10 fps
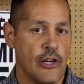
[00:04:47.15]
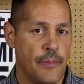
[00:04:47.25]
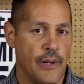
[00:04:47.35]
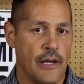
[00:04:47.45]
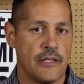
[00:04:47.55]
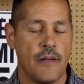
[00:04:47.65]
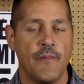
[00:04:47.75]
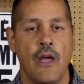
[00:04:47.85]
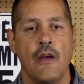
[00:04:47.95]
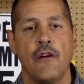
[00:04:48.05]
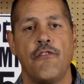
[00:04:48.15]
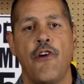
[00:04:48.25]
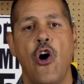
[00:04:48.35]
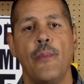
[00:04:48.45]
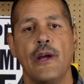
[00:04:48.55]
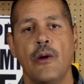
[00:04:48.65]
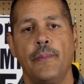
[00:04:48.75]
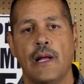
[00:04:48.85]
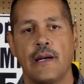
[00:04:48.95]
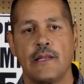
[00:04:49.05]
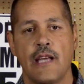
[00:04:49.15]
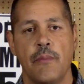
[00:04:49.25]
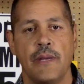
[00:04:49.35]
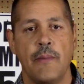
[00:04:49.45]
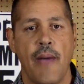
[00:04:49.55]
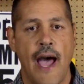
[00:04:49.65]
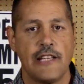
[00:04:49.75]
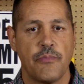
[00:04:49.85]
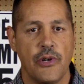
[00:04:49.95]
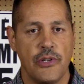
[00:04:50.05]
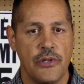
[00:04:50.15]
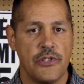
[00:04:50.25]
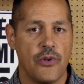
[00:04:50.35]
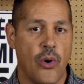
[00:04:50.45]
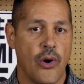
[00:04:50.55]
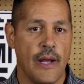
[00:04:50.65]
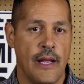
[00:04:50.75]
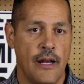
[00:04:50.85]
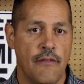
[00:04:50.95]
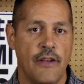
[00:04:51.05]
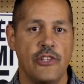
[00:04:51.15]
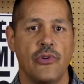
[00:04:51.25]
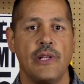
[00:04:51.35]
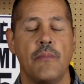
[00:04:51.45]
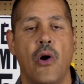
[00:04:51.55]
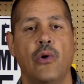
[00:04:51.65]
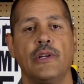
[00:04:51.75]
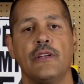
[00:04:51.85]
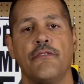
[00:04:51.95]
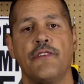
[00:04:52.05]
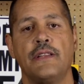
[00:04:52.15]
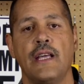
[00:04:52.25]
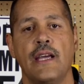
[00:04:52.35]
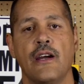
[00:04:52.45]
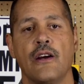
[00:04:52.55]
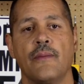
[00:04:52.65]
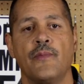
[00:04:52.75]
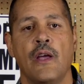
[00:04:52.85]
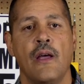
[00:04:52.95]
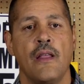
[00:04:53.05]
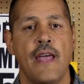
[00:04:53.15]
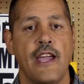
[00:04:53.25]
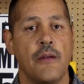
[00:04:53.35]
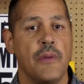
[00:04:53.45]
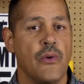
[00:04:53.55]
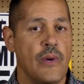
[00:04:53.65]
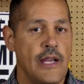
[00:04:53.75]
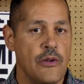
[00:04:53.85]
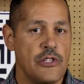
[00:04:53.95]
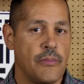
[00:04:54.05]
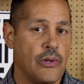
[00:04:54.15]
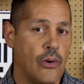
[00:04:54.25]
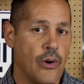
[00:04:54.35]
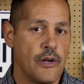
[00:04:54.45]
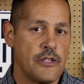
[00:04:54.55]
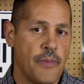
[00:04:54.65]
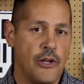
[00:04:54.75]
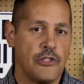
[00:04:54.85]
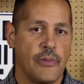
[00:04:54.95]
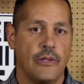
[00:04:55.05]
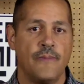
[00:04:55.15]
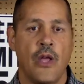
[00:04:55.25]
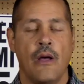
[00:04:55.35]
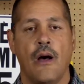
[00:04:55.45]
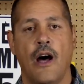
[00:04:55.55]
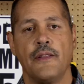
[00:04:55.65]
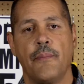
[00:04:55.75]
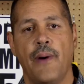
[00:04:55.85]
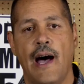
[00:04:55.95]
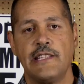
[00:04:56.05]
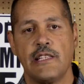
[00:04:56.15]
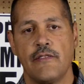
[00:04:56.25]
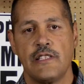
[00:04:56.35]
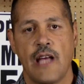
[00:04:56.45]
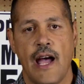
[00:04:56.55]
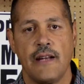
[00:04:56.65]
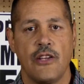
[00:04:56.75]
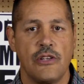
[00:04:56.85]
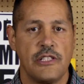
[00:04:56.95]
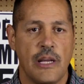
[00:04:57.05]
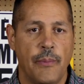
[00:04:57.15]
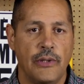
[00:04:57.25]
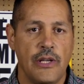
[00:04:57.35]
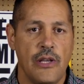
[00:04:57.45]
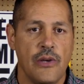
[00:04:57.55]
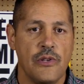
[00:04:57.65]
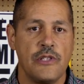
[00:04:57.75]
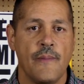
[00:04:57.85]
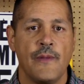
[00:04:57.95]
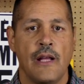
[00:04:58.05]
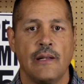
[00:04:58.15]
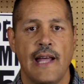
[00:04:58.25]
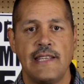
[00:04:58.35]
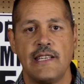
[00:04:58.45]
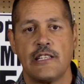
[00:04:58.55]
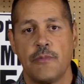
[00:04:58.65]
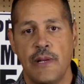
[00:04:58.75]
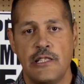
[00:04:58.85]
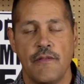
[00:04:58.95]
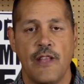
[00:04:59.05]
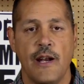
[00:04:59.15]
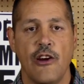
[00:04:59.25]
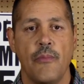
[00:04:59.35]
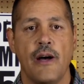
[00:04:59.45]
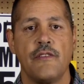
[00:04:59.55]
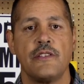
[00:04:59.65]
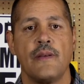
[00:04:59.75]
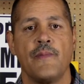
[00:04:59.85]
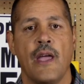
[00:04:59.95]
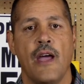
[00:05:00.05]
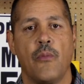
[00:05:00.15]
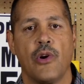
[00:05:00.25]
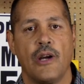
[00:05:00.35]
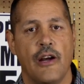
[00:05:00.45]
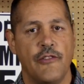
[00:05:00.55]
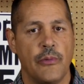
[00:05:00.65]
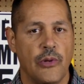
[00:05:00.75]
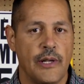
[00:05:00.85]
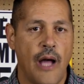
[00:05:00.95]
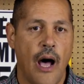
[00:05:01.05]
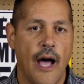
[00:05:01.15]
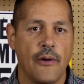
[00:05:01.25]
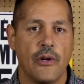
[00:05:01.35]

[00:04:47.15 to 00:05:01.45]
earplugs. Foam earplugs can be mass produced or individually molded to fit the ear. They can be reusable or disposable. On the positive side, they're simple to use, less expensive than earmuffs, and more comfortable in hot